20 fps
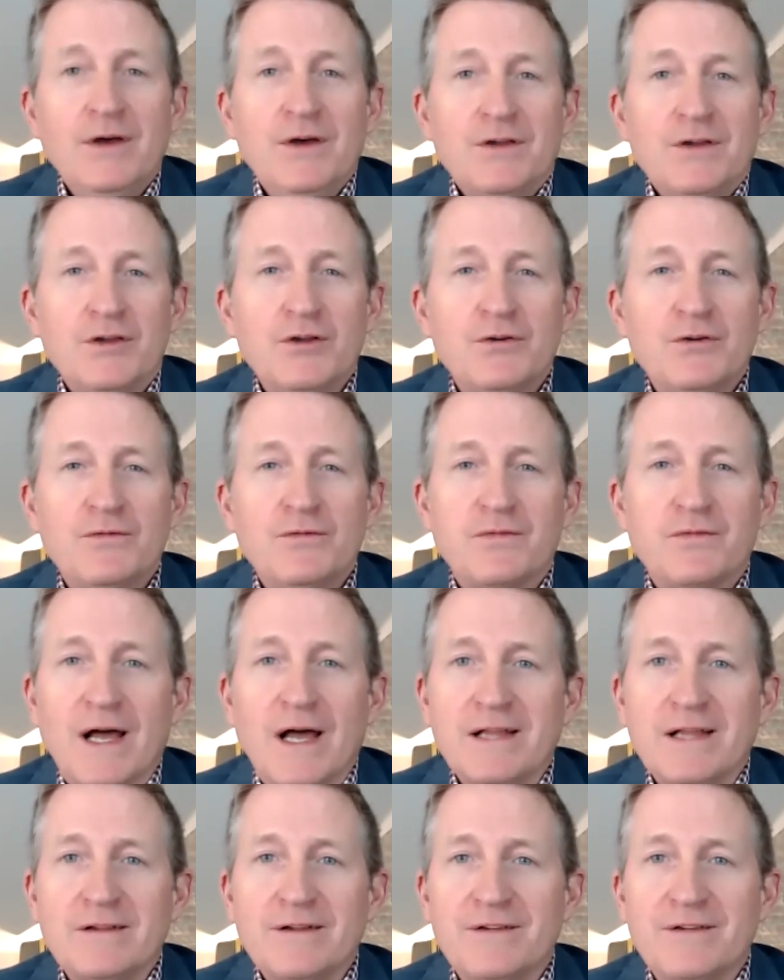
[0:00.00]
You've
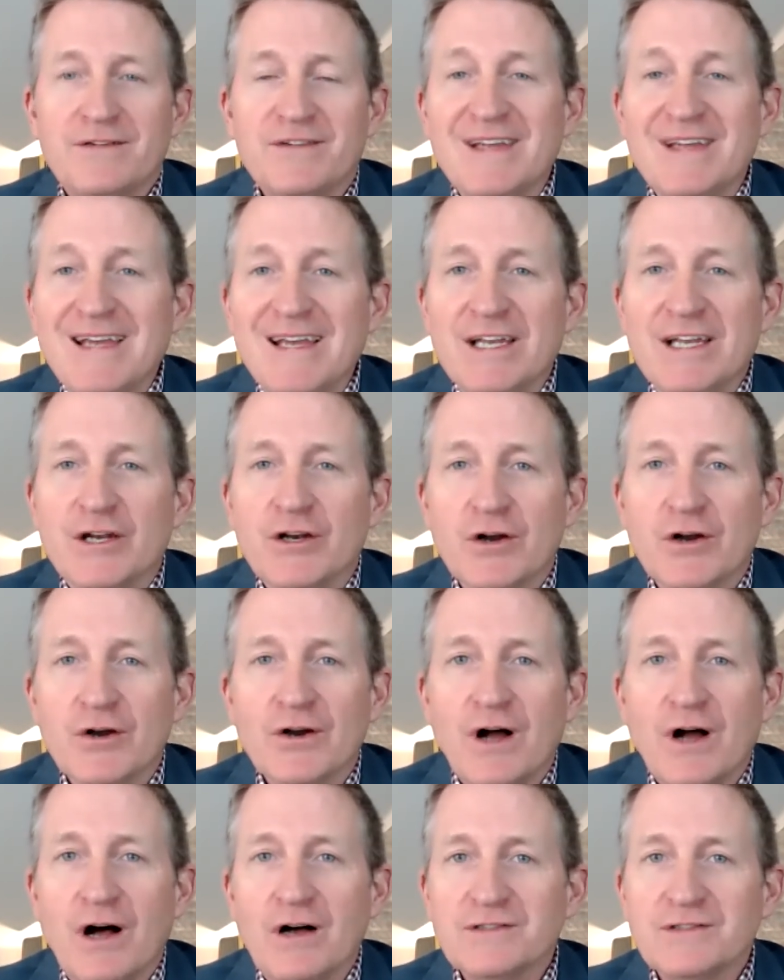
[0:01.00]
likely seen and
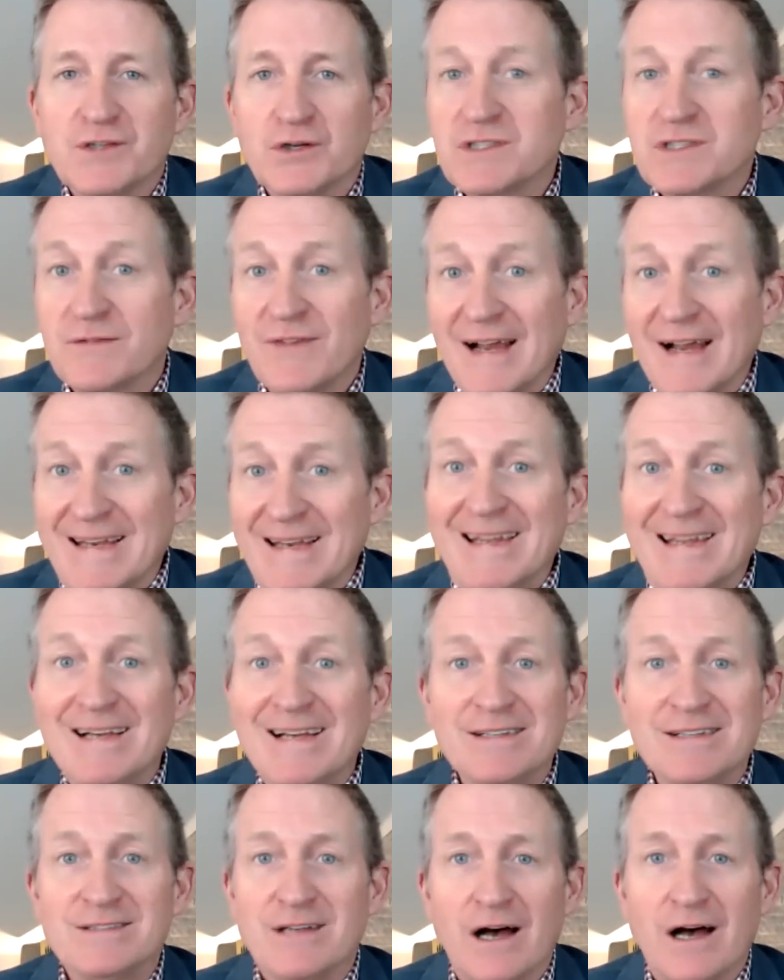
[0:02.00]
heard all sorts of
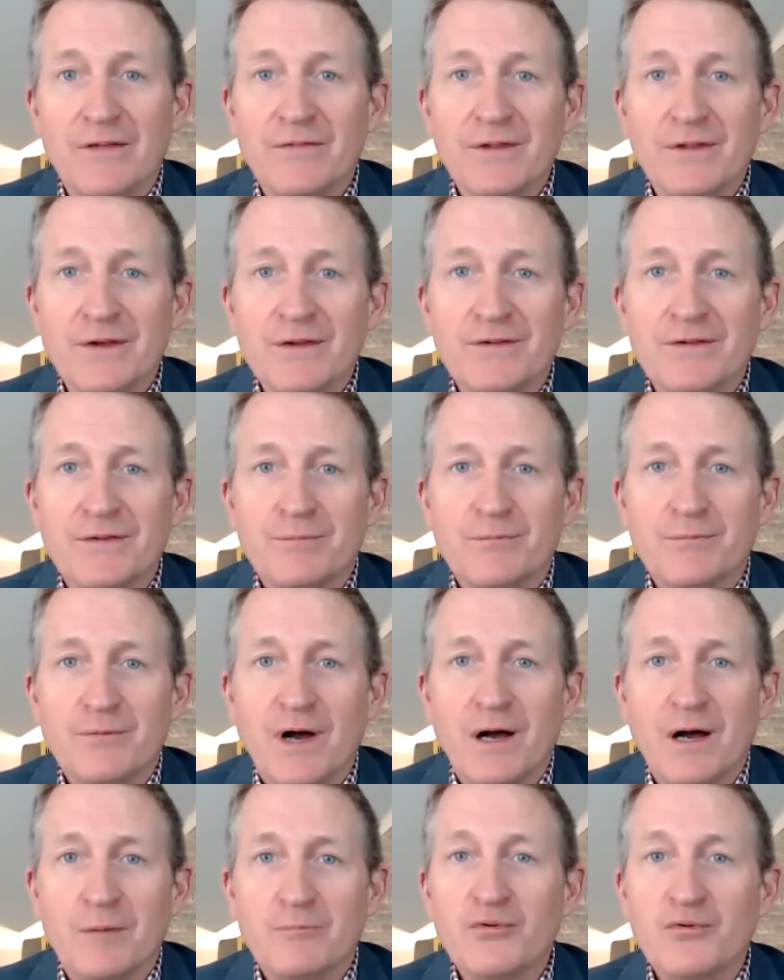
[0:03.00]
ideas on this,
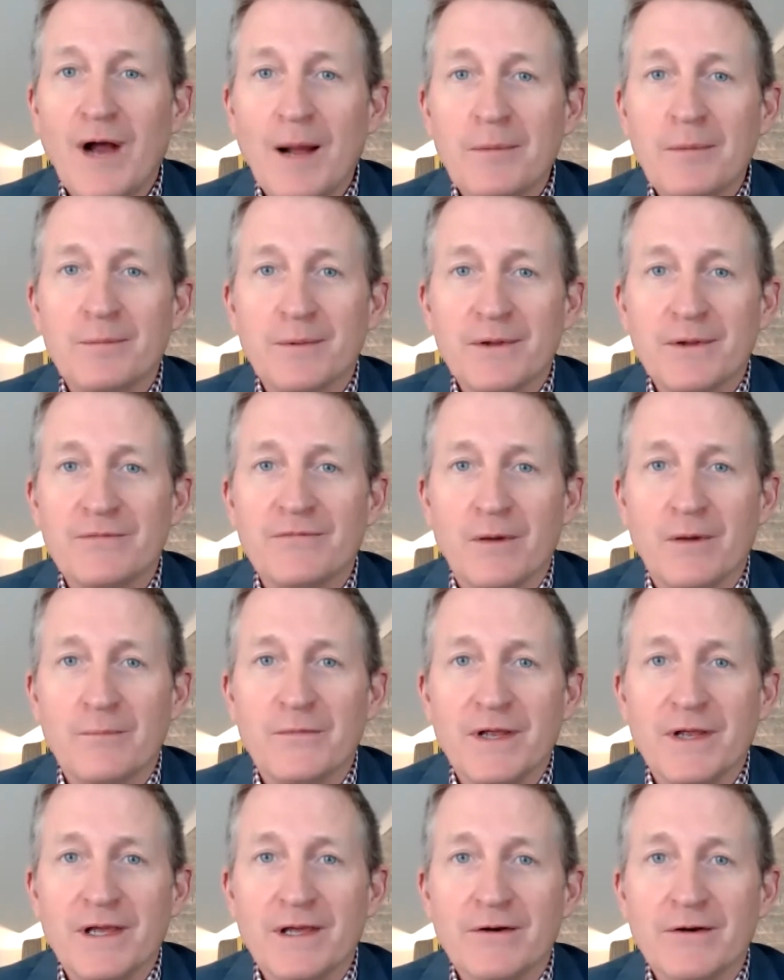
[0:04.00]
probably from the
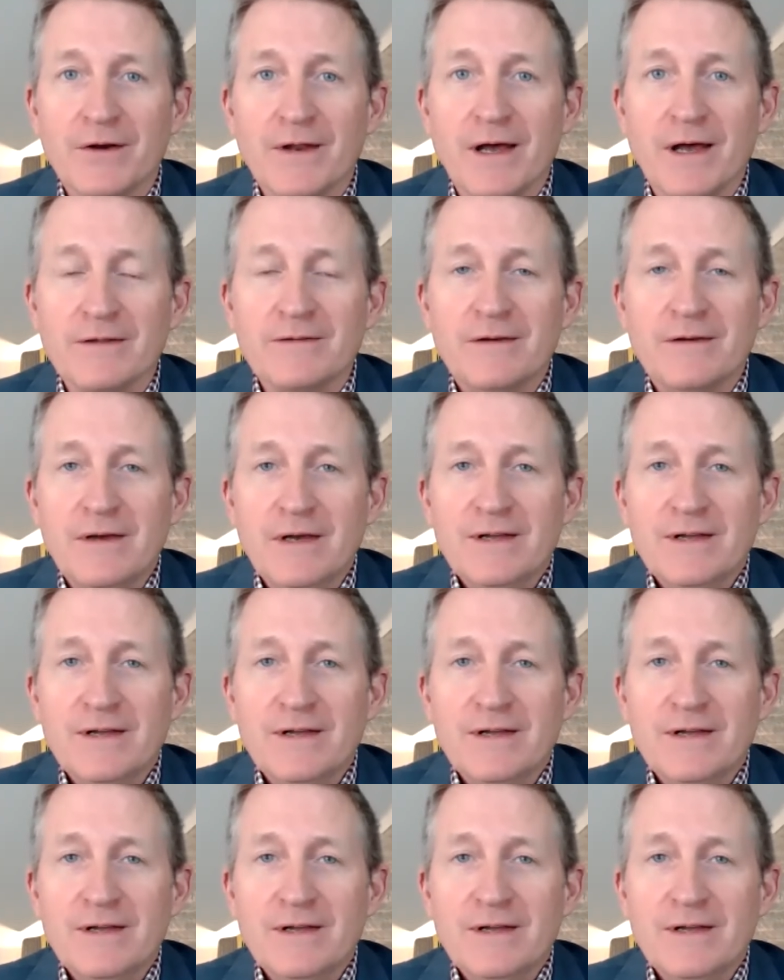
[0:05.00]
internet.